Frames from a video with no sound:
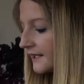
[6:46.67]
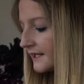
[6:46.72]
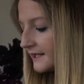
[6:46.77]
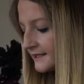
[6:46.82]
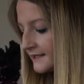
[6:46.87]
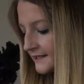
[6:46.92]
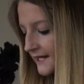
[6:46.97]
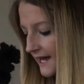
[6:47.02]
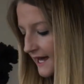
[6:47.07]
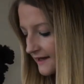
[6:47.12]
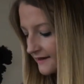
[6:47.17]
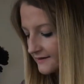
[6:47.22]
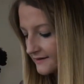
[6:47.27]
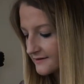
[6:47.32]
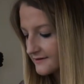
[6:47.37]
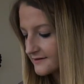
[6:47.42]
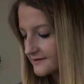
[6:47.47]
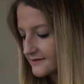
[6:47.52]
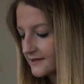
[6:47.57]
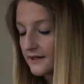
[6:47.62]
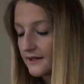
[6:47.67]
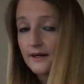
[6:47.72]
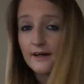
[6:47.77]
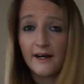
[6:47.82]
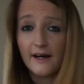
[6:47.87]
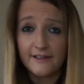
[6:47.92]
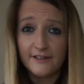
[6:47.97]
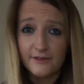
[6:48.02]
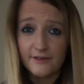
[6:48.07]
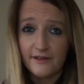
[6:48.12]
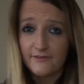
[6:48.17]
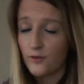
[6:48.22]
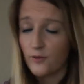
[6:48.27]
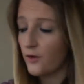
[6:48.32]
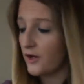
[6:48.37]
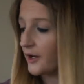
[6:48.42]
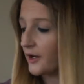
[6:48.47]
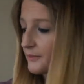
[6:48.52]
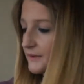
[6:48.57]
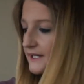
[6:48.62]
Next, I do have
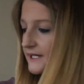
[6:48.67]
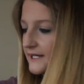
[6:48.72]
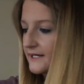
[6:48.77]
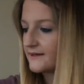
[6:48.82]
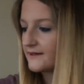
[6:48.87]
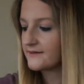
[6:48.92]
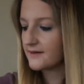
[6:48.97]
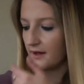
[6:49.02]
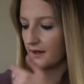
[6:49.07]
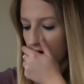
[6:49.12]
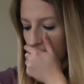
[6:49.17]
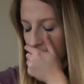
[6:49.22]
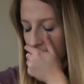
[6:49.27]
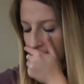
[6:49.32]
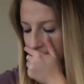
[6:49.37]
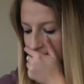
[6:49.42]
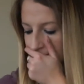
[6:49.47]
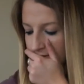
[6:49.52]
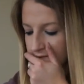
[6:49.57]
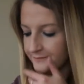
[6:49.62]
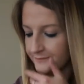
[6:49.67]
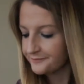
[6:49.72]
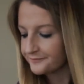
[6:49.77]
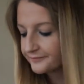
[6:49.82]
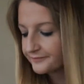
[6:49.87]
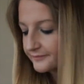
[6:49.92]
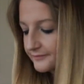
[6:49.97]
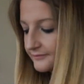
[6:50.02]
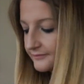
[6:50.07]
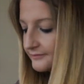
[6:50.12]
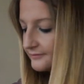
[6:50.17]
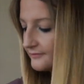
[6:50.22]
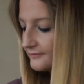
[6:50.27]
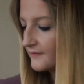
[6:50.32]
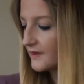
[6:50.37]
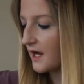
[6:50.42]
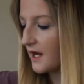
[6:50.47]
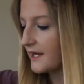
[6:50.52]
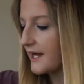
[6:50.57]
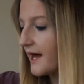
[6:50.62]
quite a lot of bikinis.
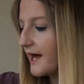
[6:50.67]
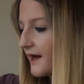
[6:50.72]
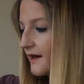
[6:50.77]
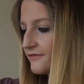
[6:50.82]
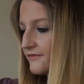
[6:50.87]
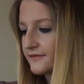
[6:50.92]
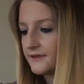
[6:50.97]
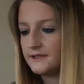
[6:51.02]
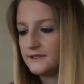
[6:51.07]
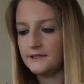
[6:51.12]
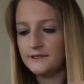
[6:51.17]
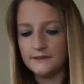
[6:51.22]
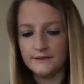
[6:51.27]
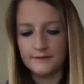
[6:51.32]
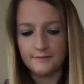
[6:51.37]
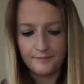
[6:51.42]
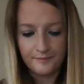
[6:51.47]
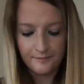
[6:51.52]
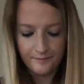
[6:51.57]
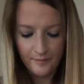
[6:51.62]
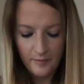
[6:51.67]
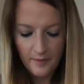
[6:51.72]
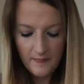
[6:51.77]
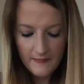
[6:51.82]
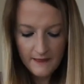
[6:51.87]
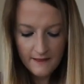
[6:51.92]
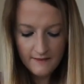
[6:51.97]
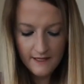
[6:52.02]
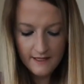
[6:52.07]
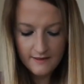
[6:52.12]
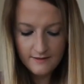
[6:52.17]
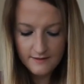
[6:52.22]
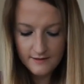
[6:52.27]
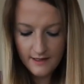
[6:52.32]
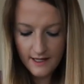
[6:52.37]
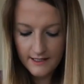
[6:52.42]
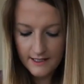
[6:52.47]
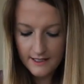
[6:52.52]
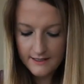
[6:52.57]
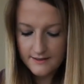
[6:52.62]
I have this,
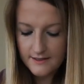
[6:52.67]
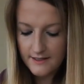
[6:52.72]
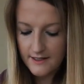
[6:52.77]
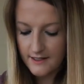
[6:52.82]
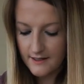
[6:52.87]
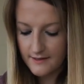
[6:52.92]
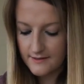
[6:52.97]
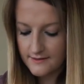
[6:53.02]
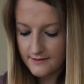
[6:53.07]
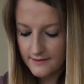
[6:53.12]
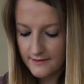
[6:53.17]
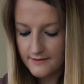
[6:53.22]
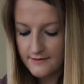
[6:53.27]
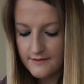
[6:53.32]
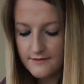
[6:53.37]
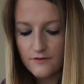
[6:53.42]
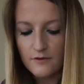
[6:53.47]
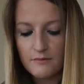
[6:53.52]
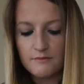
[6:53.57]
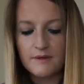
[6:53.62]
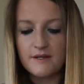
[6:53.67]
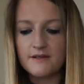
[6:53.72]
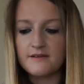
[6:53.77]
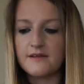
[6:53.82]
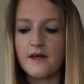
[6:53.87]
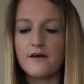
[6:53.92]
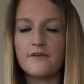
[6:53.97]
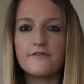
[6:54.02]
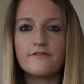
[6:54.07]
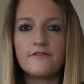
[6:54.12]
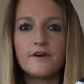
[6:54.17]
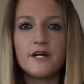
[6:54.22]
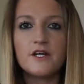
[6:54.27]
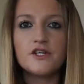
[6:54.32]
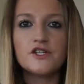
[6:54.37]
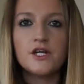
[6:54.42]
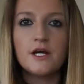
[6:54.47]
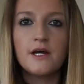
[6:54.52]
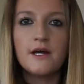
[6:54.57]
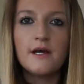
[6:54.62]
and this is from Miss
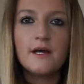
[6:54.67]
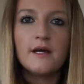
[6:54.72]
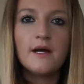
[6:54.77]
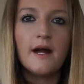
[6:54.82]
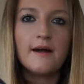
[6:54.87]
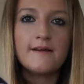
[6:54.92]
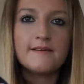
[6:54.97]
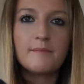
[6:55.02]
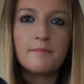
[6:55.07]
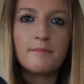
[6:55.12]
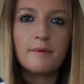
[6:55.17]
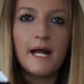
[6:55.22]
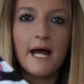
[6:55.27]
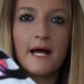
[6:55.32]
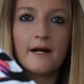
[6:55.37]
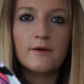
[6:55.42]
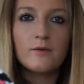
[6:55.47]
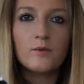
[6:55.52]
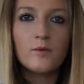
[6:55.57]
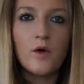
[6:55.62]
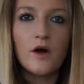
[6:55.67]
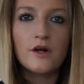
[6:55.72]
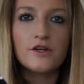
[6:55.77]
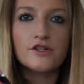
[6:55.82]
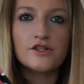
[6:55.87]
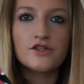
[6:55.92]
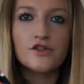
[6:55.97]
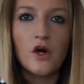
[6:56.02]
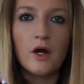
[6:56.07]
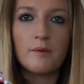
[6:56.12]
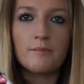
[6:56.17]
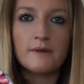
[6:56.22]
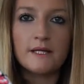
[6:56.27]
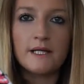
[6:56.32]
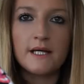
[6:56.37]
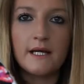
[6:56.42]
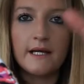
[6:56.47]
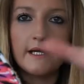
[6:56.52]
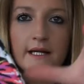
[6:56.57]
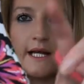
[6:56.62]
Selfridge. It's a black and white striped
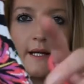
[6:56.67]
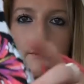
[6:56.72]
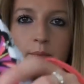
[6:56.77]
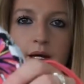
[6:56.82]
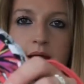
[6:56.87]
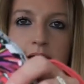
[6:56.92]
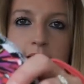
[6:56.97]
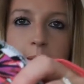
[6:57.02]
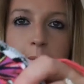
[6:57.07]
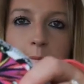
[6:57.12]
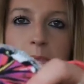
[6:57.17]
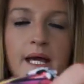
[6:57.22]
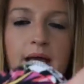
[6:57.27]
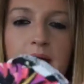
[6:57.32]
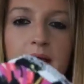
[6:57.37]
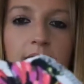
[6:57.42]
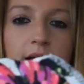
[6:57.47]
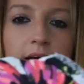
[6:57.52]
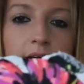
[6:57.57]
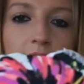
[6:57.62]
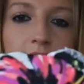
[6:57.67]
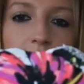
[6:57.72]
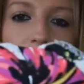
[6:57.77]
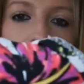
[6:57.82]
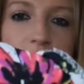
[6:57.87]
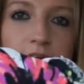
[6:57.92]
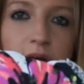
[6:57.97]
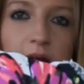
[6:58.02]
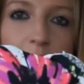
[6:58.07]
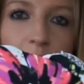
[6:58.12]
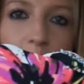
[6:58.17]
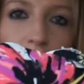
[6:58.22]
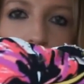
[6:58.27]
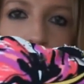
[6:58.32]
bikini with a pink flower